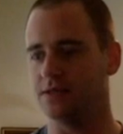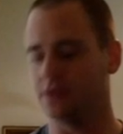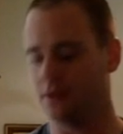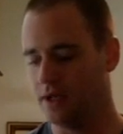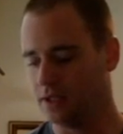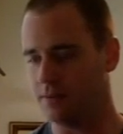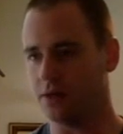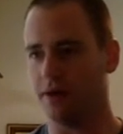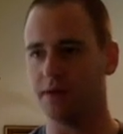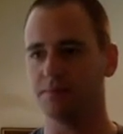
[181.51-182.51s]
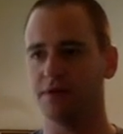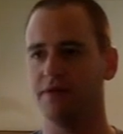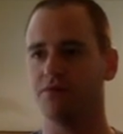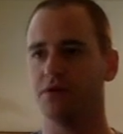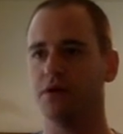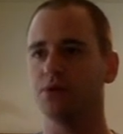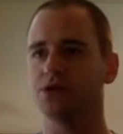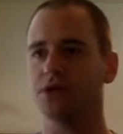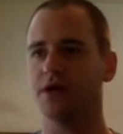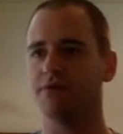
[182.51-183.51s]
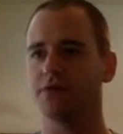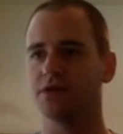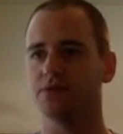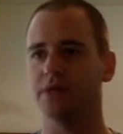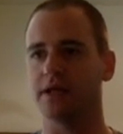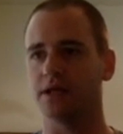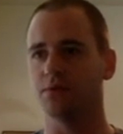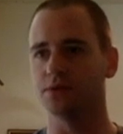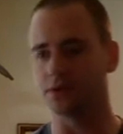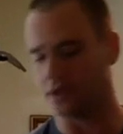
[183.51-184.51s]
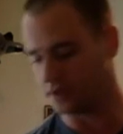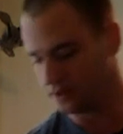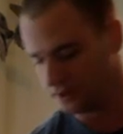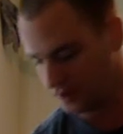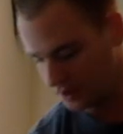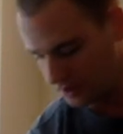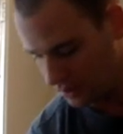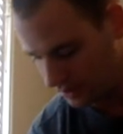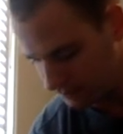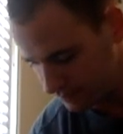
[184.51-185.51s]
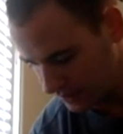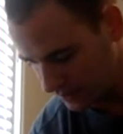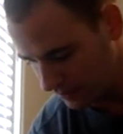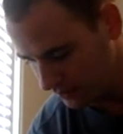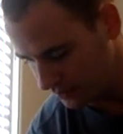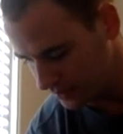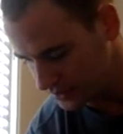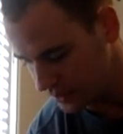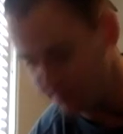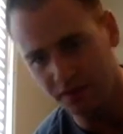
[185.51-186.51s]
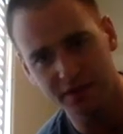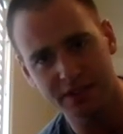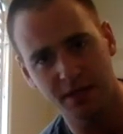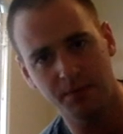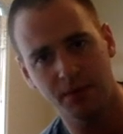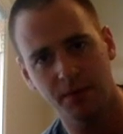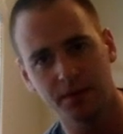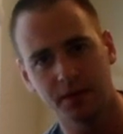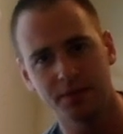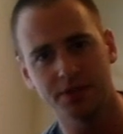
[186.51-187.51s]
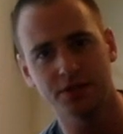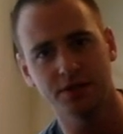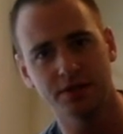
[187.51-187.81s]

So let me go ahead and play for you what you have for this week, and then we'll talk about a couple things. I've moved the tempo up a little bit too.